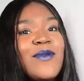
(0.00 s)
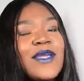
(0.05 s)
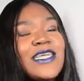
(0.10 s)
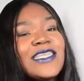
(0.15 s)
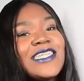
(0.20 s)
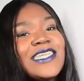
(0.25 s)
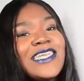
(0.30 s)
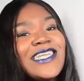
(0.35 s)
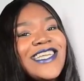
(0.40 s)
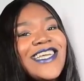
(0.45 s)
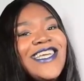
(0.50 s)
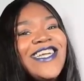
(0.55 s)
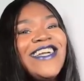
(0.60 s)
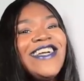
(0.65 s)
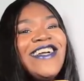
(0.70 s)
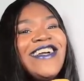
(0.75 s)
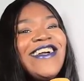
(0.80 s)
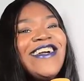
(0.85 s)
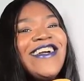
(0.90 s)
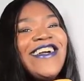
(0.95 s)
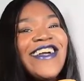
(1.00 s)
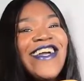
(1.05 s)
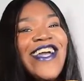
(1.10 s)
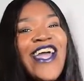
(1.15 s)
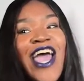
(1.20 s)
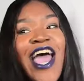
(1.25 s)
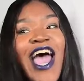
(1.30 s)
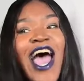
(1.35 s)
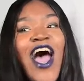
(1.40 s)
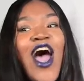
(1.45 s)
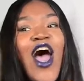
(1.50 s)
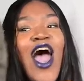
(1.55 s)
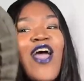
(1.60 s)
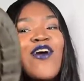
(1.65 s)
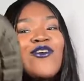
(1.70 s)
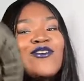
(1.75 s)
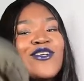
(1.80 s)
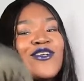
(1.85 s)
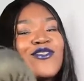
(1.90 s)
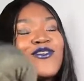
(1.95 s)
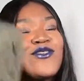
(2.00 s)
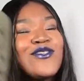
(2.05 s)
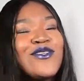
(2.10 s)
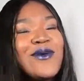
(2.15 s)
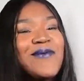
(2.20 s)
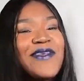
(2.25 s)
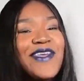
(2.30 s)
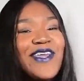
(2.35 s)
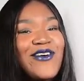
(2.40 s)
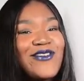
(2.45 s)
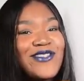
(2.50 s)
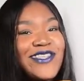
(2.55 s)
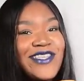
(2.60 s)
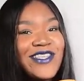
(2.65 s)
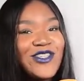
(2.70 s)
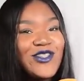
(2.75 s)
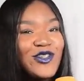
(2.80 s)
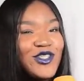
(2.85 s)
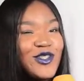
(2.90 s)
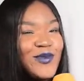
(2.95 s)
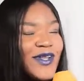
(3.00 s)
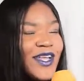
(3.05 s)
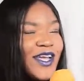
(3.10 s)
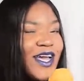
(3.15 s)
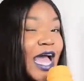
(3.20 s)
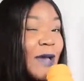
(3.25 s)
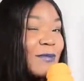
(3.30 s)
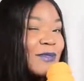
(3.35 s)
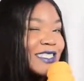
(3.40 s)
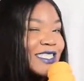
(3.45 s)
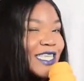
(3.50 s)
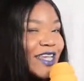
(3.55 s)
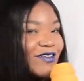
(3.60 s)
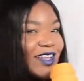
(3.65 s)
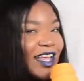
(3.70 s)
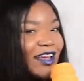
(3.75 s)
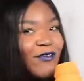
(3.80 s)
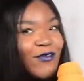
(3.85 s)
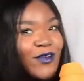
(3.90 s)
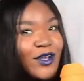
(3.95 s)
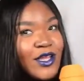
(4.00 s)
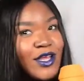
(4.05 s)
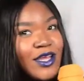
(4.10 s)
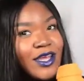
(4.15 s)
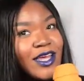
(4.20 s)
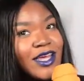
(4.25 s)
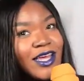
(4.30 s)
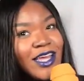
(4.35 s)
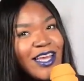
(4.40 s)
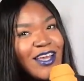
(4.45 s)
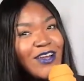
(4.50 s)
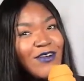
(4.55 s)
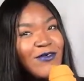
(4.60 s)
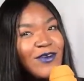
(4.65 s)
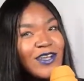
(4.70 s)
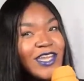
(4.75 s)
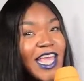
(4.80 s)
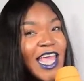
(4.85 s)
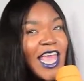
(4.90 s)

basically. I also do something else in these shoes, but I'm gonna save that for the